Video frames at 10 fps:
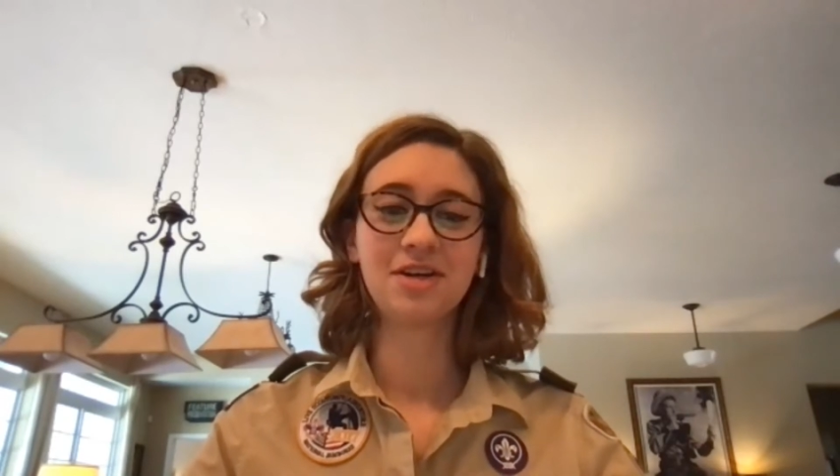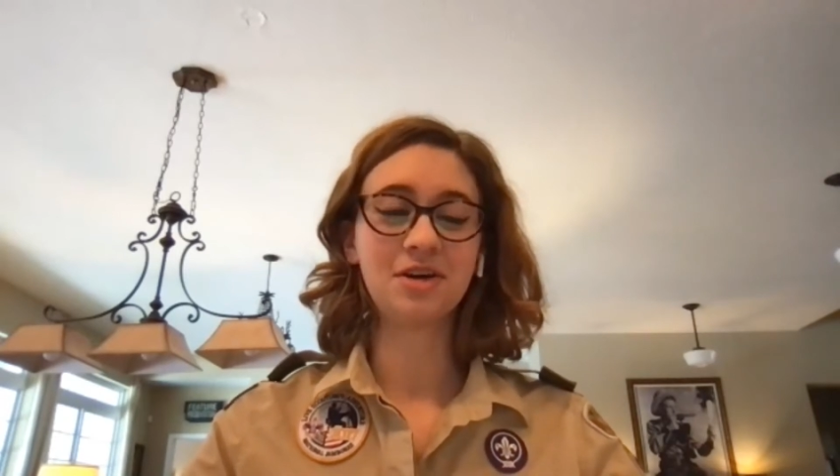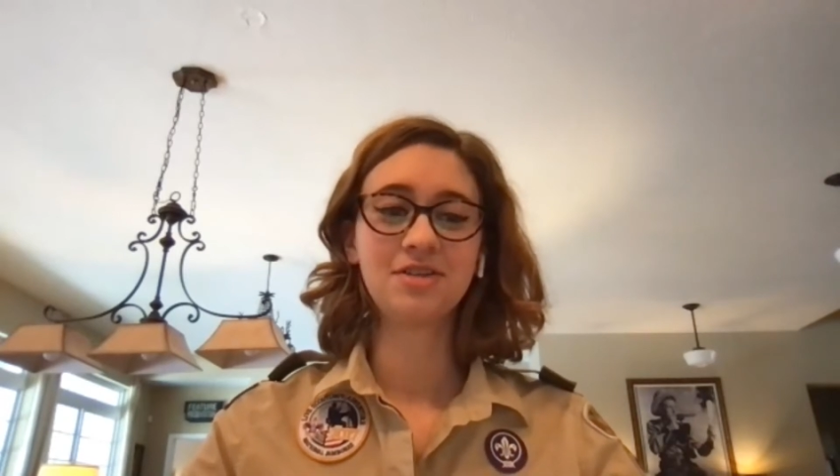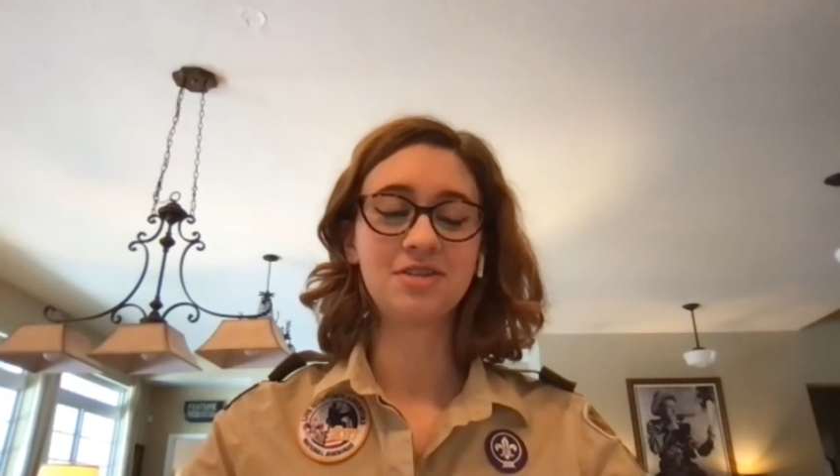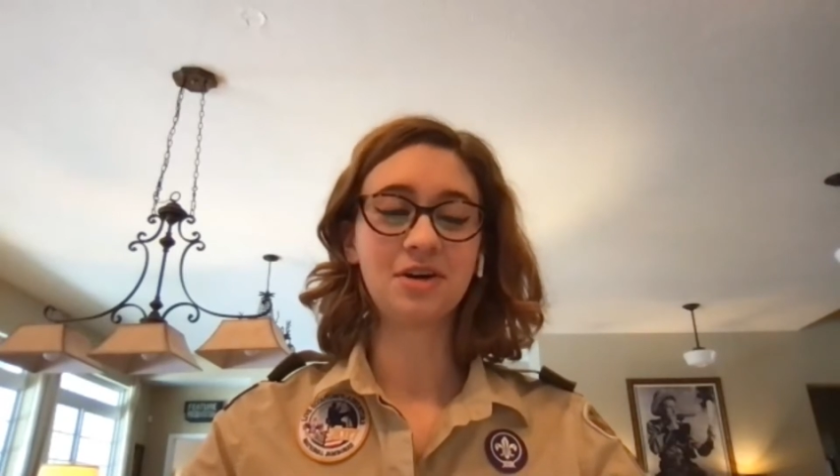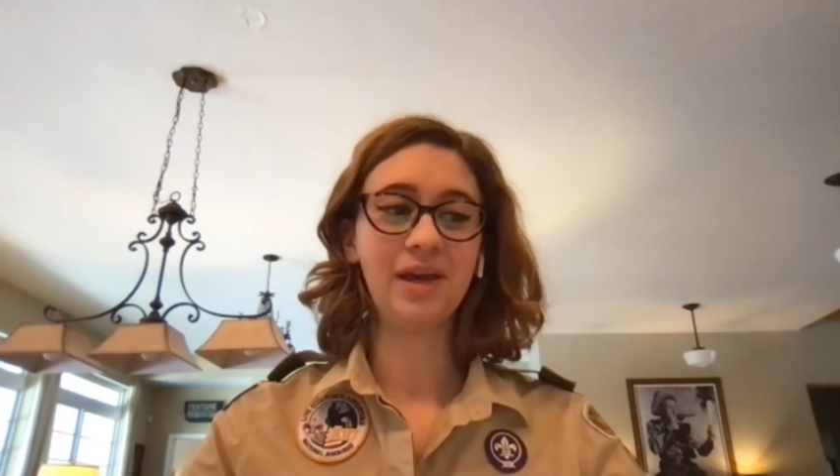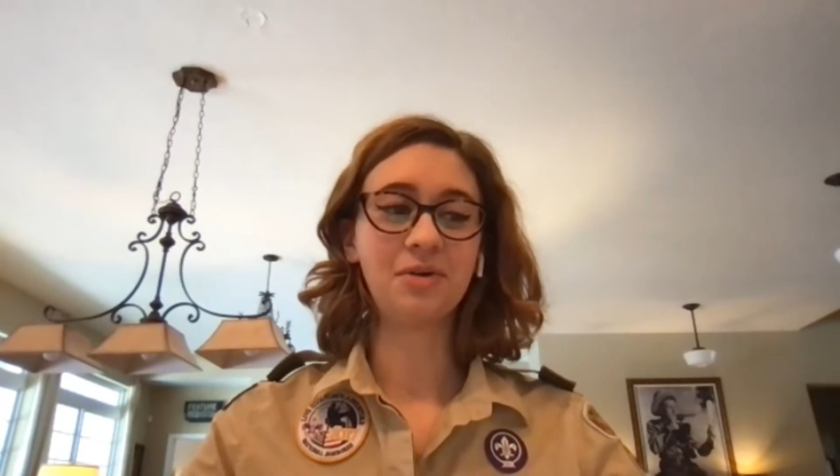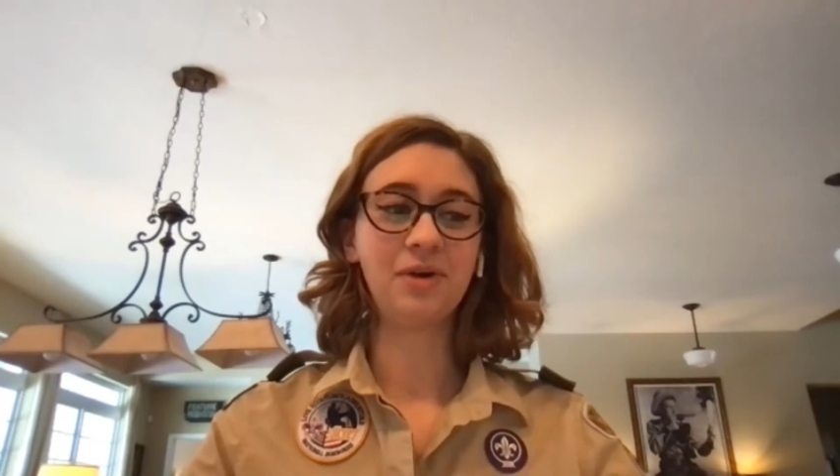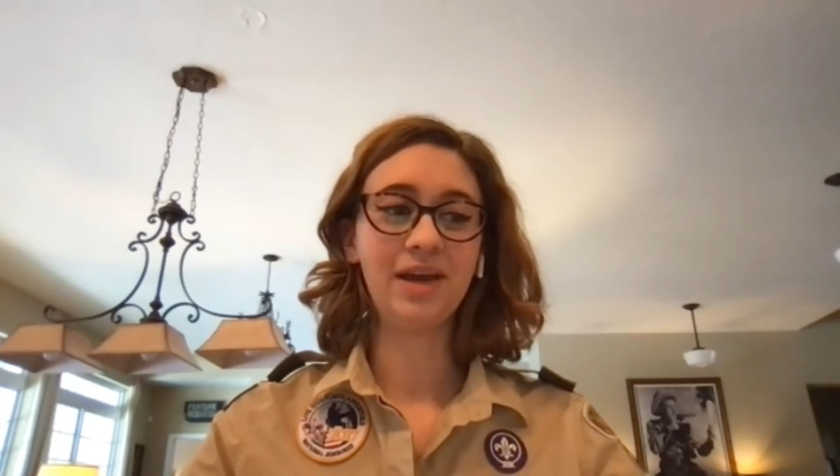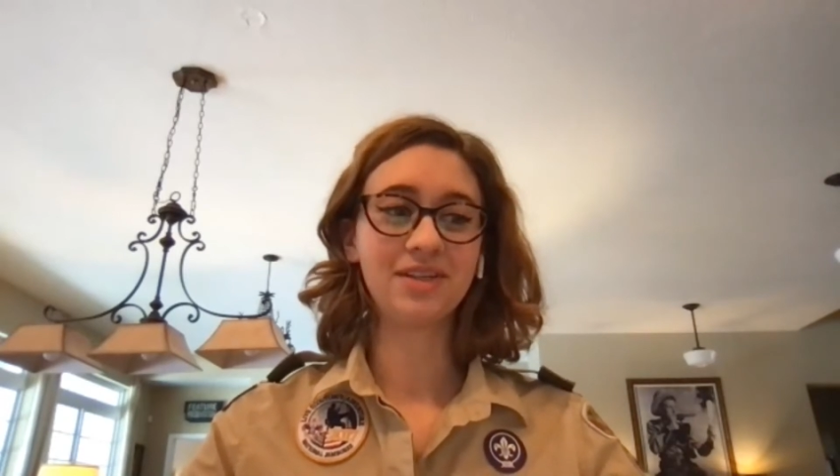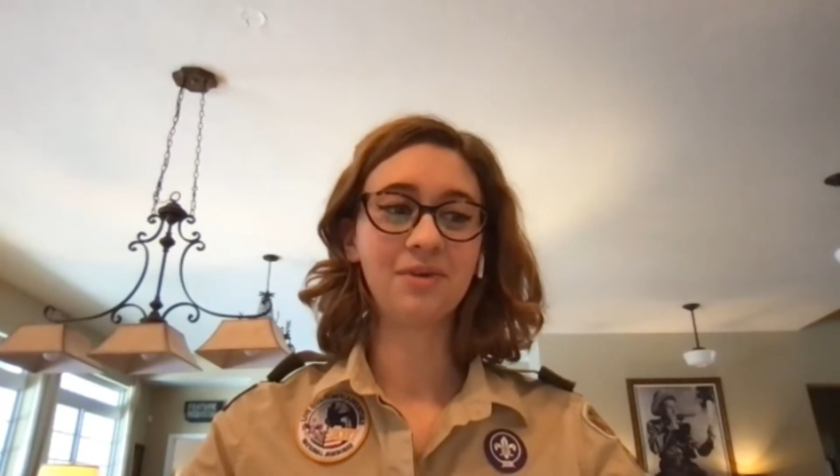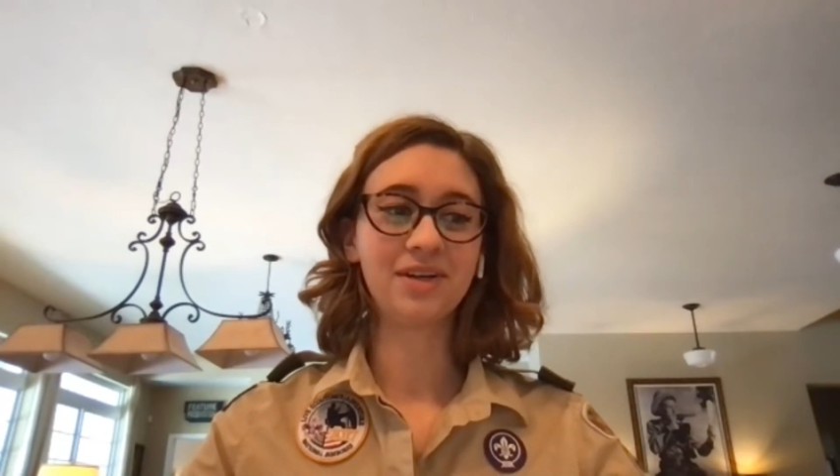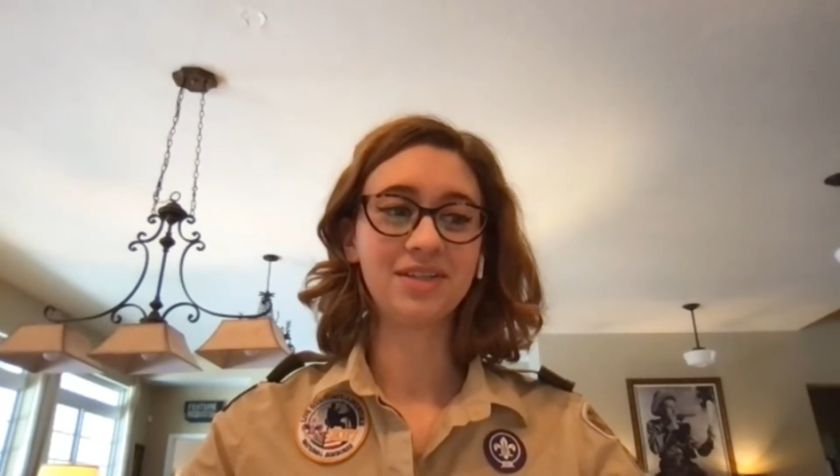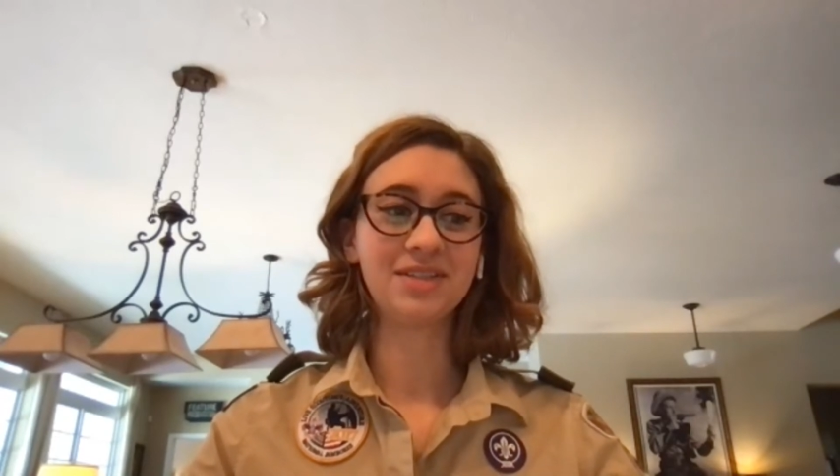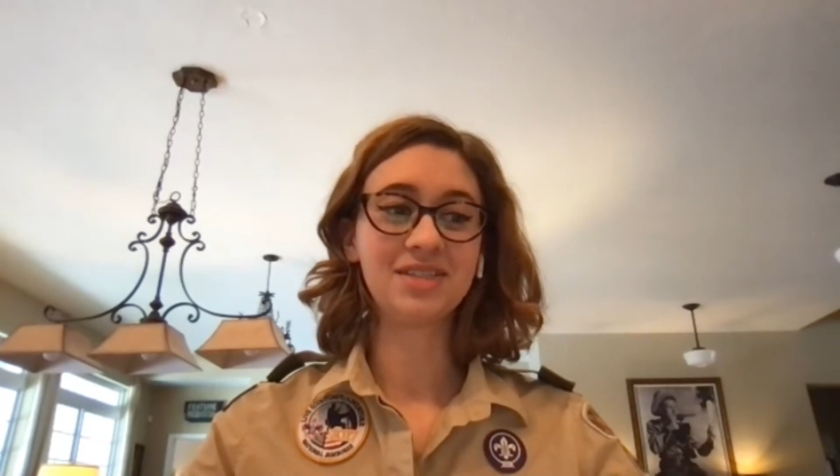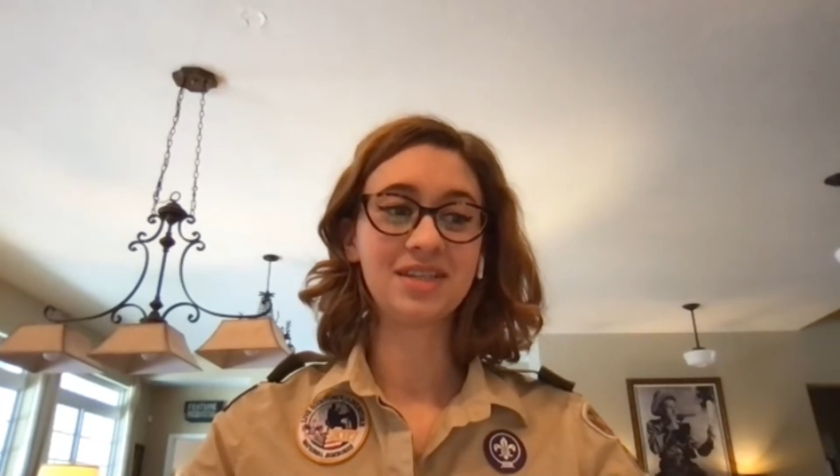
So it was